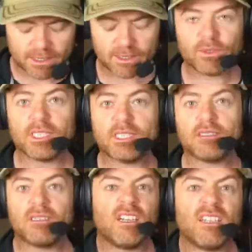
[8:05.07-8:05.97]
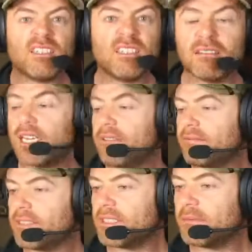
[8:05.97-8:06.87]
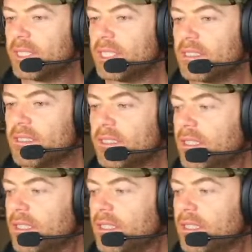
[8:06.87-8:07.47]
I always like to know that for some reason.